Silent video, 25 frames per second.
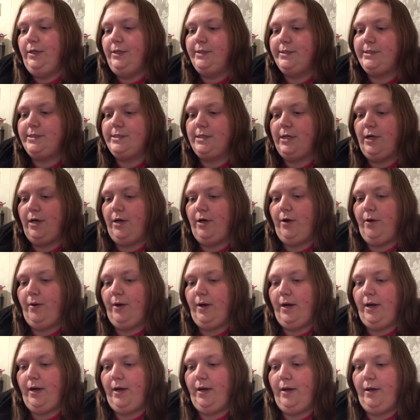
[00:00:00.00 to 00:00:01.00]
So,
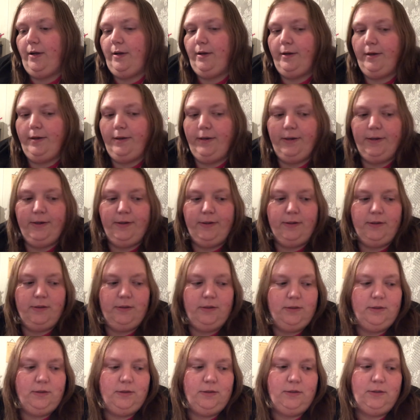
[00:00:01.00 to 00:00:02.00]

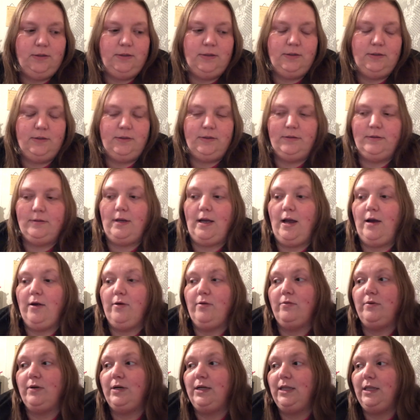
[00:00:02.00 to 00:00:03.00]
I
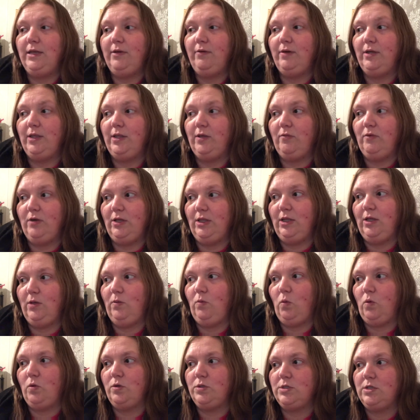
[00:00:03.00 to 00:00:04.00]
really, really,
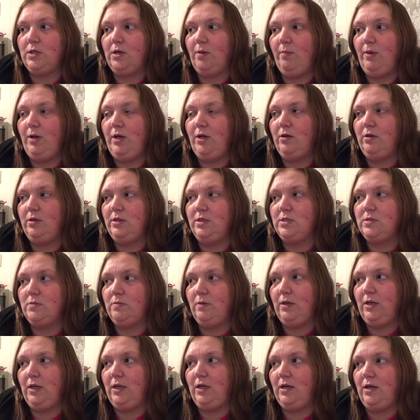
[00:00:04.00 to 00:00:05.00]
really want to come in here this
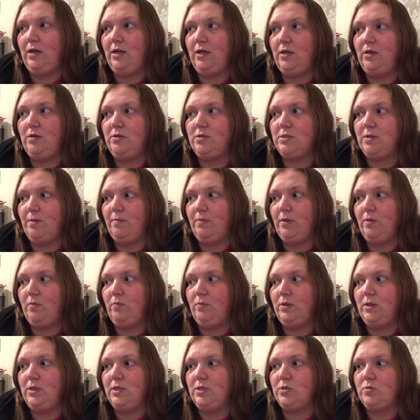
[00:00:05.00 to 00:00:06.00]
weekend and do
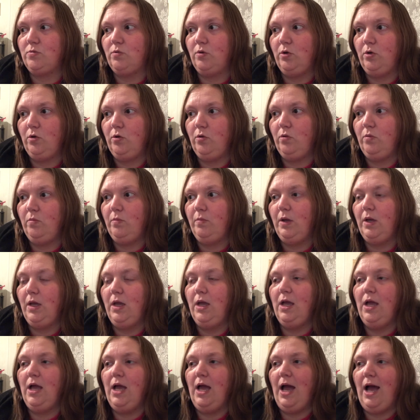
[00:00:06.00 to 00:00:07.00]
something with this room.
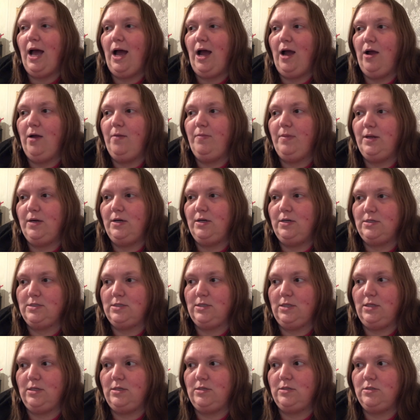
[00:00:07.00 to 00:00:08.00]
I hope that it
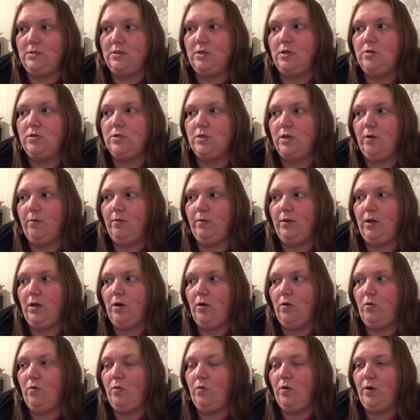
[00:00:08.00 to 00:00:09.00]
doesn't get too terribly
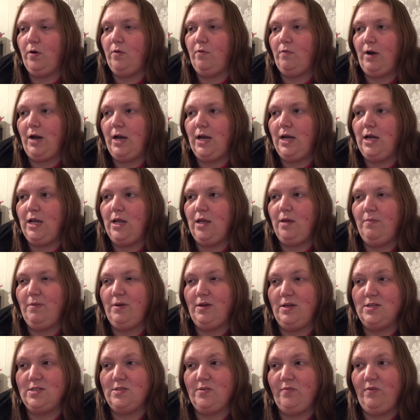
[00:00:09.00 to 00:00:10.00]
cold and rainy,
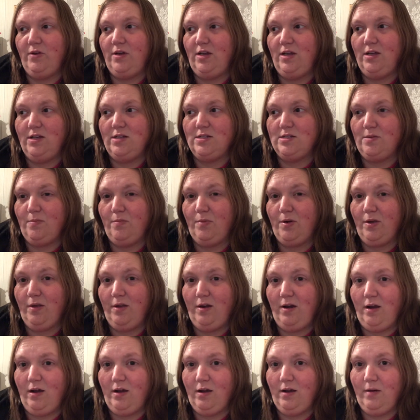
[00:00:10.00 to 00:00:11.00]
because if it is, I'm
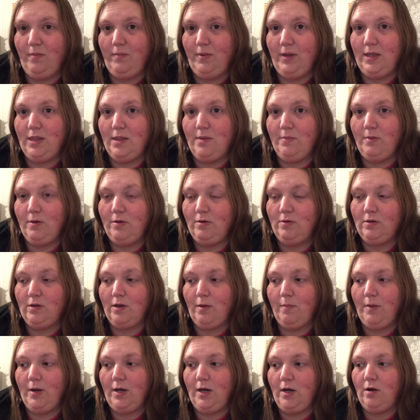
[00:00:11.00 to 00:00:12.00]
probably not going to be in the mood to
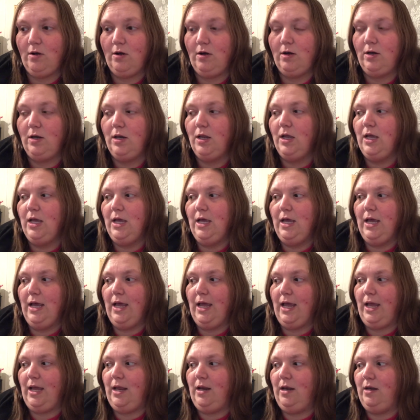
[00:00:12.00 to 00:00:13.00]
come in here
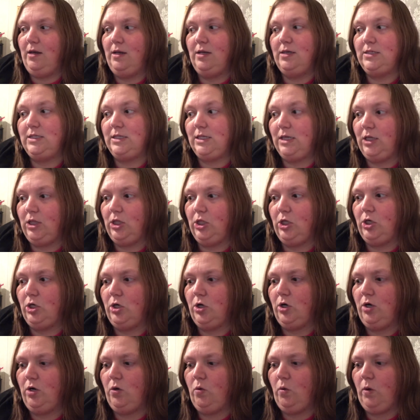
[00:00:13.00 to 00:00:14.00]
and
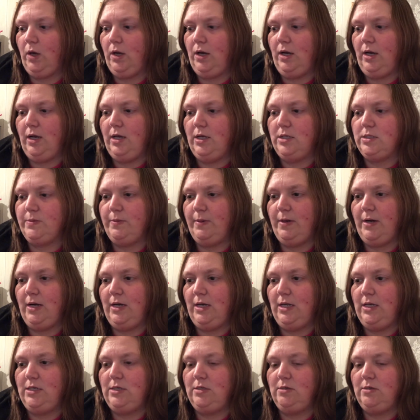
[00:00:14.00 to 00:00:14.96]
declutter and organize, but I need